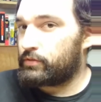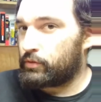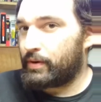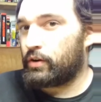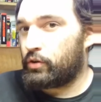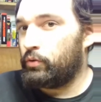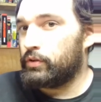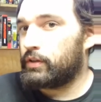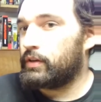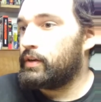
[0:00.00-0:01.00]
still waiting on a
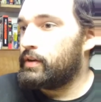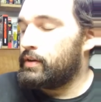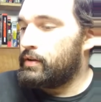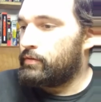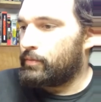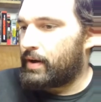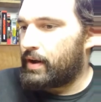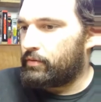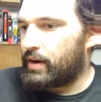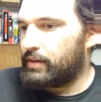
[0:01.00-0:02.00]
cooler for
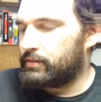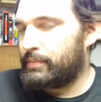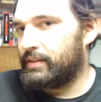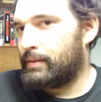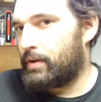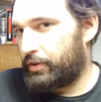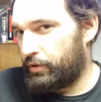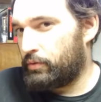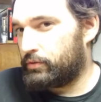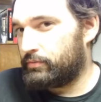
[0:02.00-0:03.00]
my Ryzen because I bought a
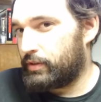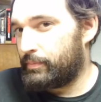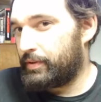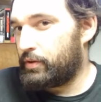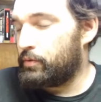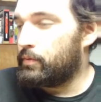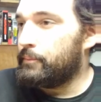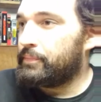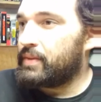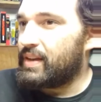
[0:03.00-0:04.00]
used CPU.
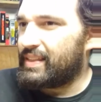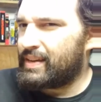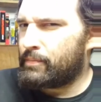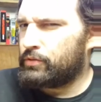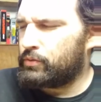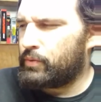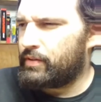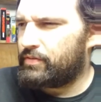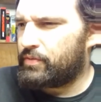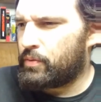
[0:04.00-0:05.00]
I think I'm also waiting